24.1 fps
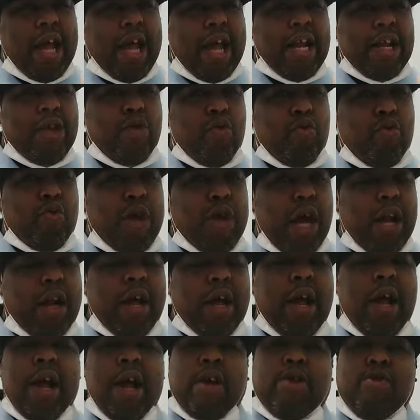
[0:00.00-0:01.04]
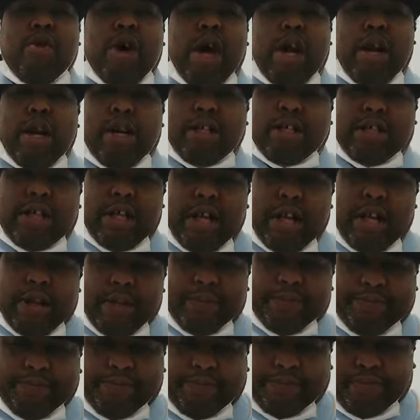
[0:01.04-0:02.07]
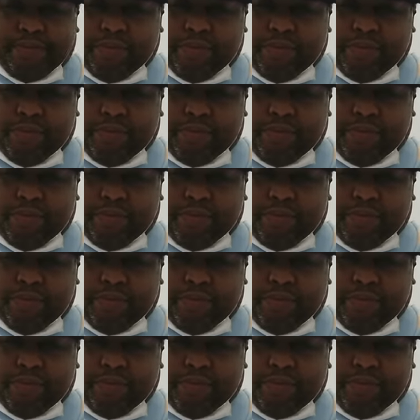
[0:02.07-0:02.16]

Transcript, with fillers: And you yelling. You gotta understand.